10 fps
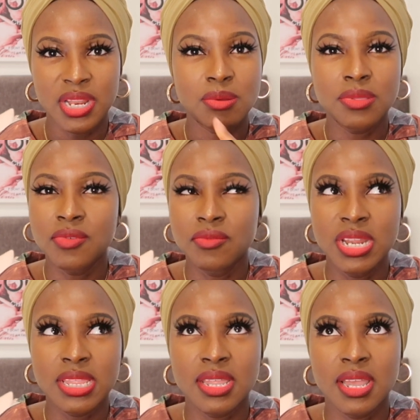I don't
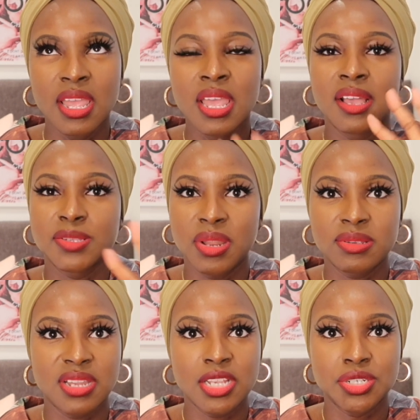really think, because when
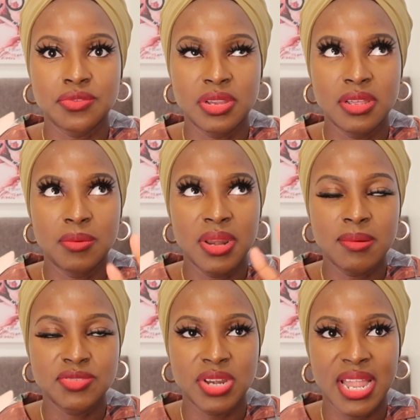I
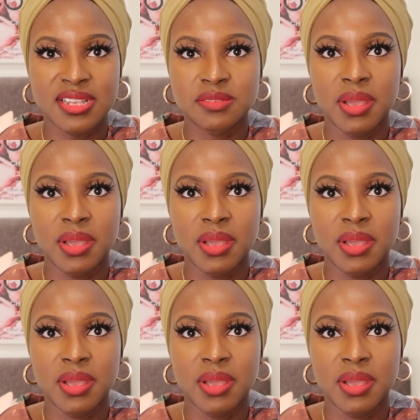was relaxed,